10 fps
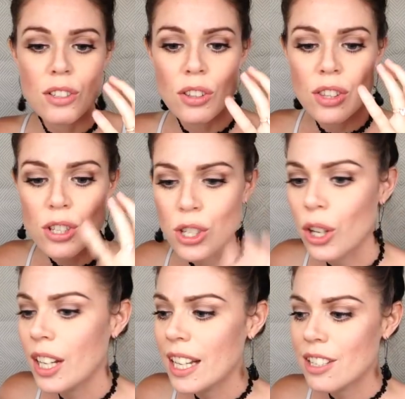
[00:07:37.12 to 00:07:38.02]
the
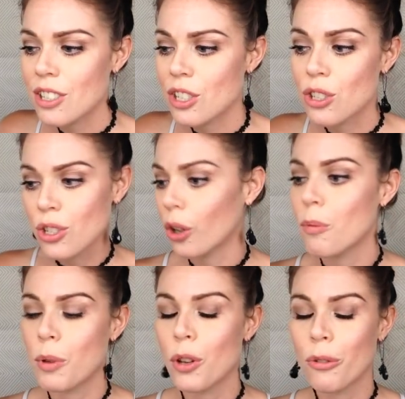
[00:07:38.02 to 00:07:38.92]
journey is just so
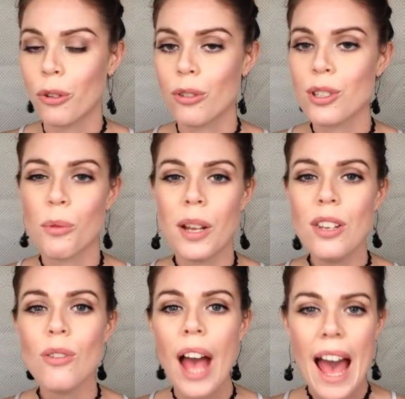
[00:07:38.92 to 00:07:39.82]
beautiful. So when
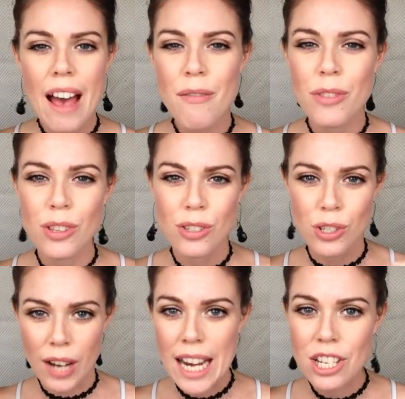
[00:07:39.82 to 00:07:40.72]
you have the
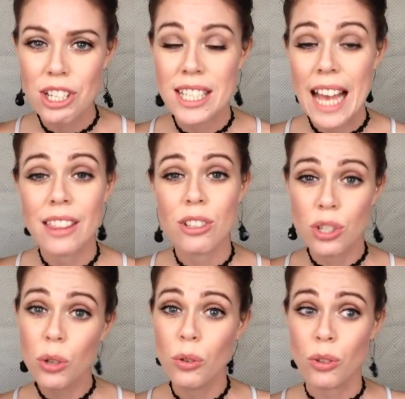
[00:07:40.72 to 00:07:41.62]
strategies and the
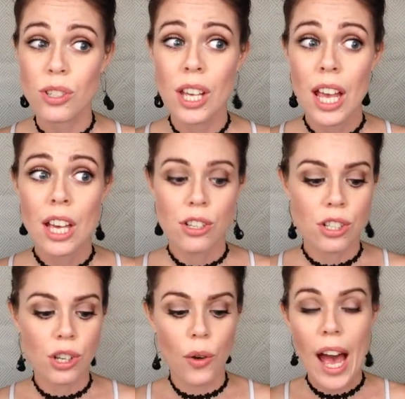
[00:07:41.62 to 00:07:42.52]
tools
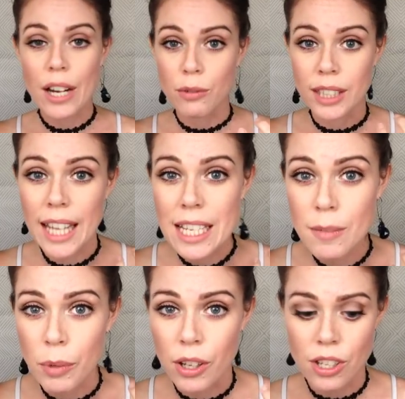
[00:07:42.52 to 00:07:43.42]
to know how to
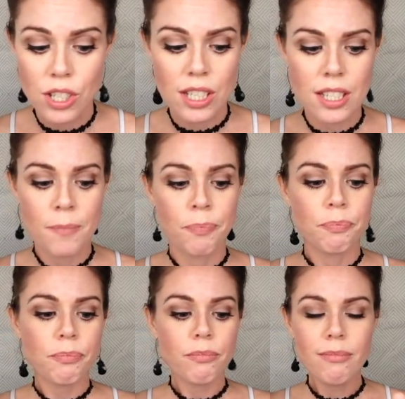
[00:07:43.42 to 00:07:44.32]
release blockages,
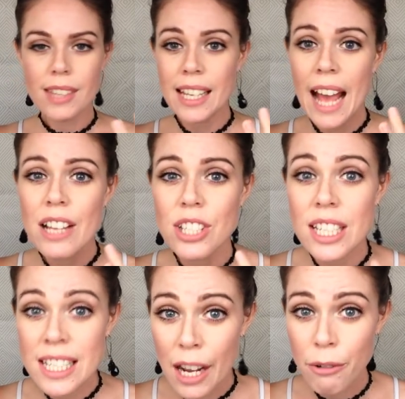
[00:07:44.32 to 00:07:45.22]
and how
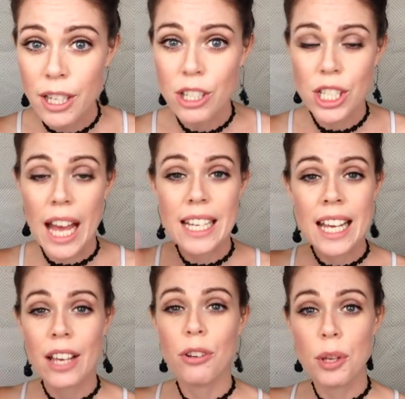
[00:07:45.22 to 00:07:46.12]
to nourish and
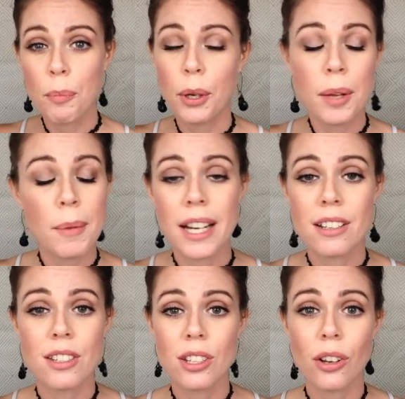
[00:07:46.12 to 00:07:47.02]
heal your body, mind,
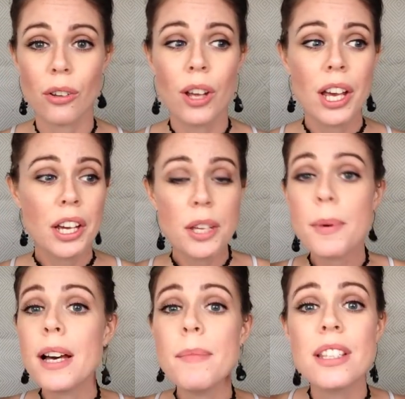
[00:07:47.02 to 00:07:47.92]
and soul. You
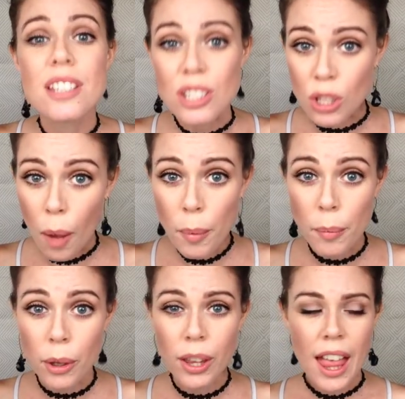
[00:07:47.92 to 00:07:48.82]
become
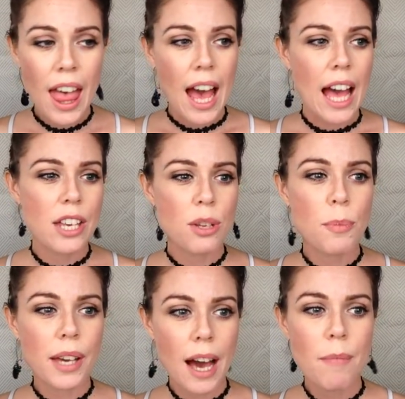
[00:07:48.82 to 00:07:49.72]
unstoppable and you
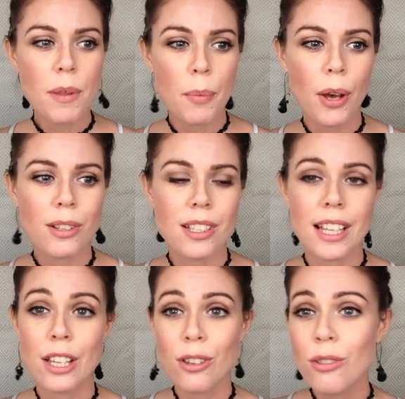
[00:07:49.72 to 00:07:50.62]
become the person
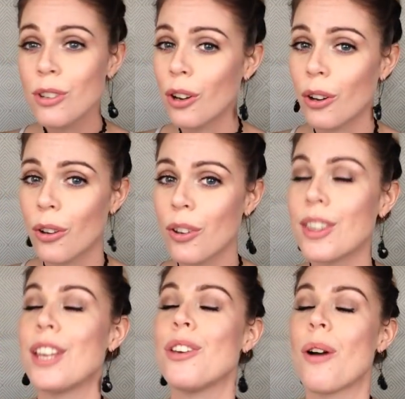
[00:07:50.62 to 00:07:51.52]
that you know
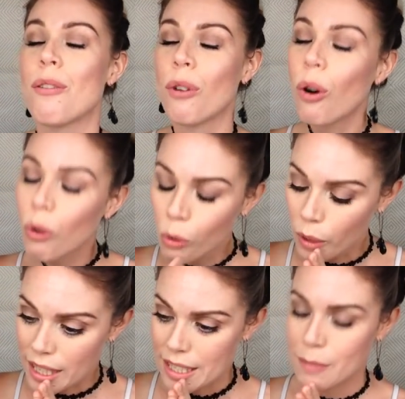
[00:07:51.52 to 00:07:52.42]
that you have
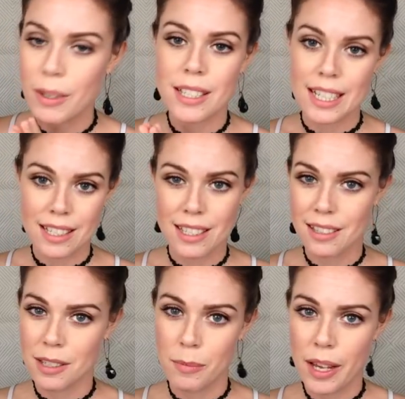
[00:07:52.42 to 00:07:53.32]
always been
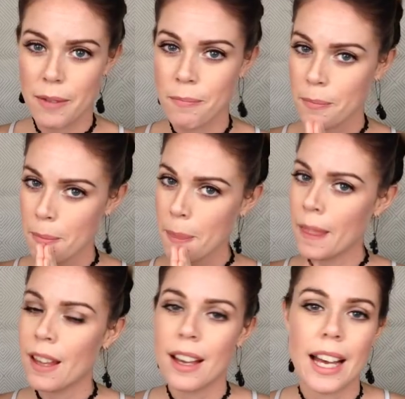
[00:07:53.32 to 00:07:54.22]
destined to be.
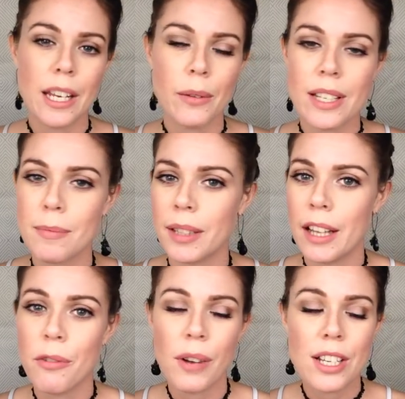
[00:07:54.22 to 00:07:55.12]
Anyways, my
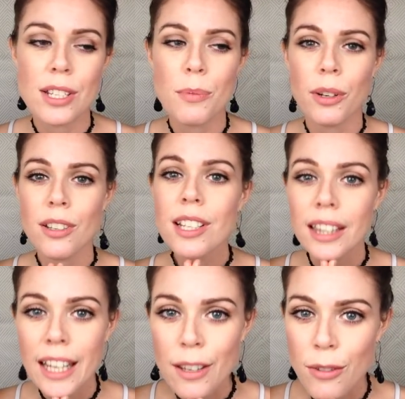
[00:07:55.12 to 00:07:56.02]
love, I just wanted to
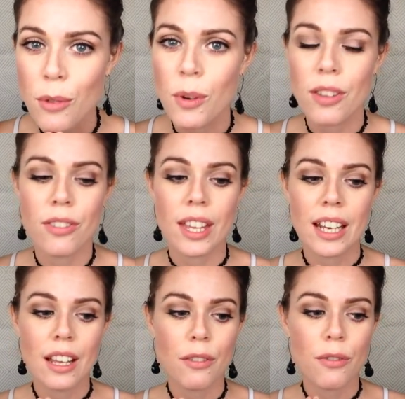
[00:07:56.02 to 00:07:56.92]
leave you with that
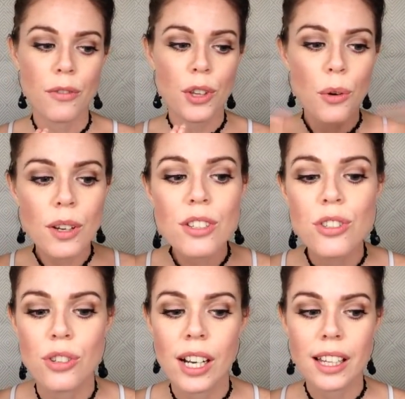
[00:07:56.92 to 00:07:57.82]
if you are
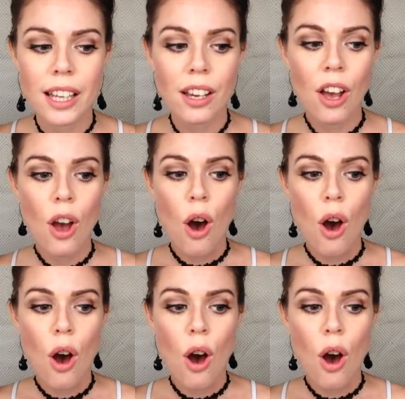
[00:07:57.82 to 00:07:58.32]
struggling